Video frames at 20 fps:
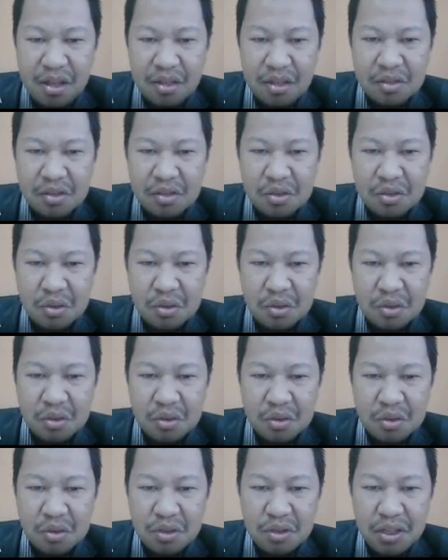
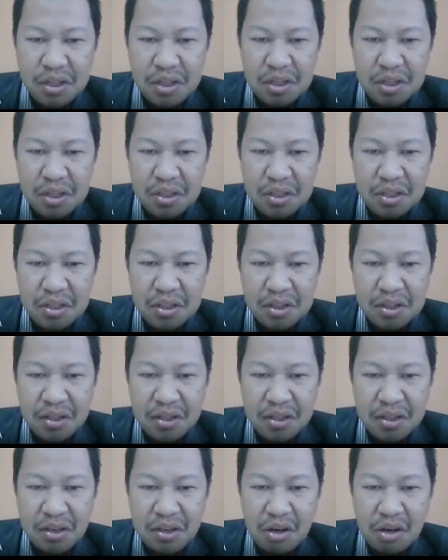so here
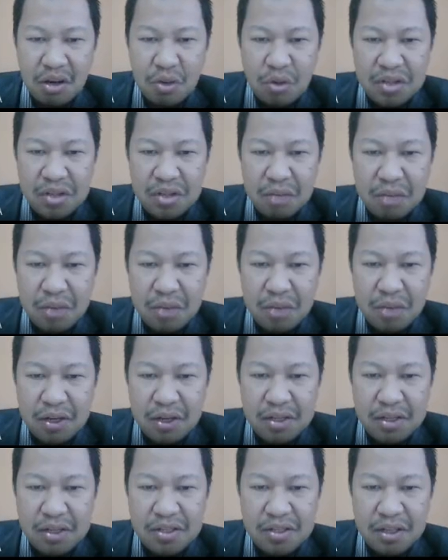lower sideband
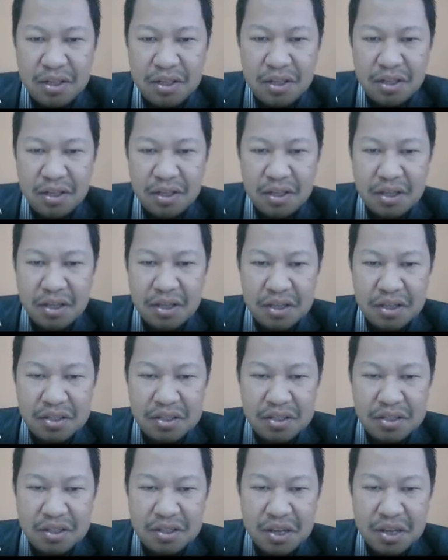is
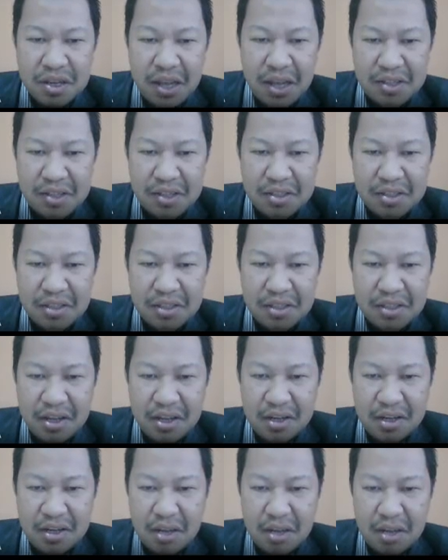less
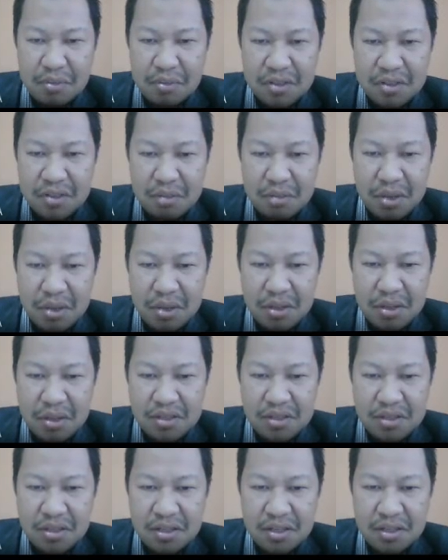than upper sideband, the
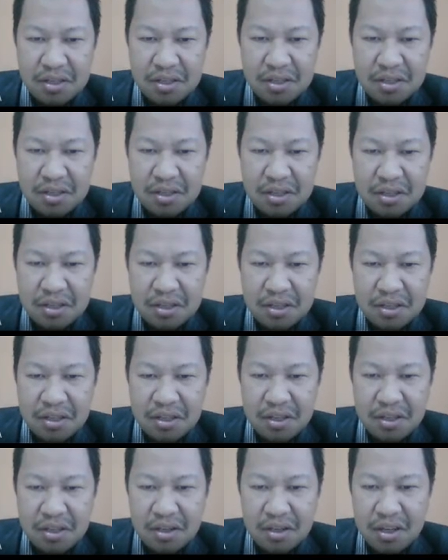signal.
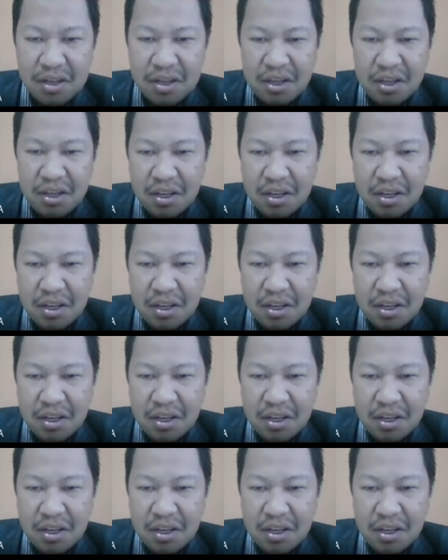Okay,